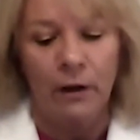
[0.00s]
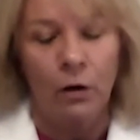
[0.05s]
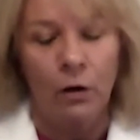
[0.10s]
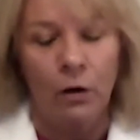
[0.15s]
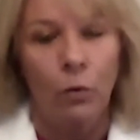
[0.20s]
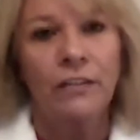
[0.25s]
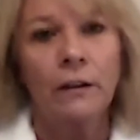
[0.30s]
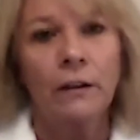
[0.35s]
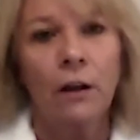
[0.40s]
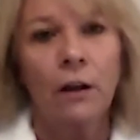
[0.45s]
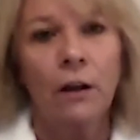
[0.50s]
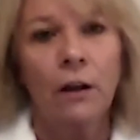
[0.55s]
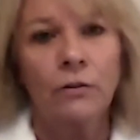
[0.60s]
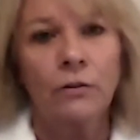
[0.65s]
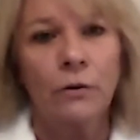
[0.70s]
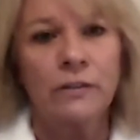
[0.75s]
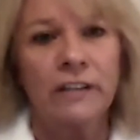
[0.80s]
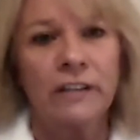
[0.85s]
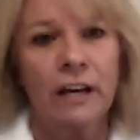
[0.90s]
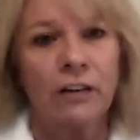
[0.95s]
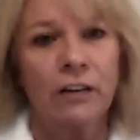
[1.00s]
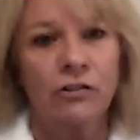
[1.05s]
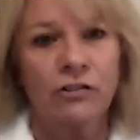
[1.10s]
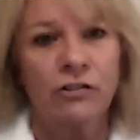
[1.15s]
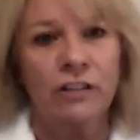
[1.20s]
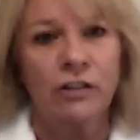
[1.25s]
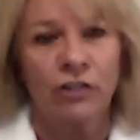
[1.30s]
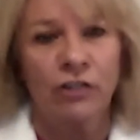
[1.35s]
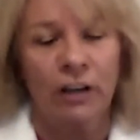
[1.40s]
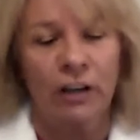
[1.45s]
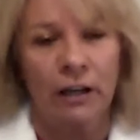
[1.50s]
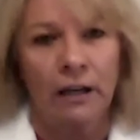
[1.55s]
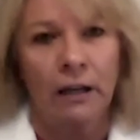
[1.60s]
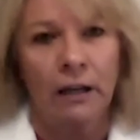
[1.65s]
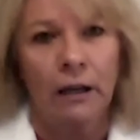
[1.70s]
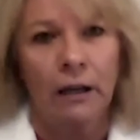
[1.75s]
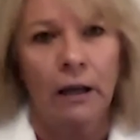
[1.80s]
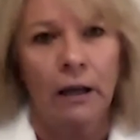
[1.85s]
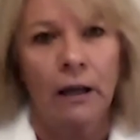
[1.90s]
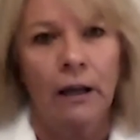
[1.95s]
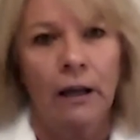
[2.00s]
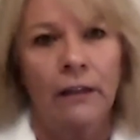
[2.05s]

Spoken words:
With the low-dose hCG,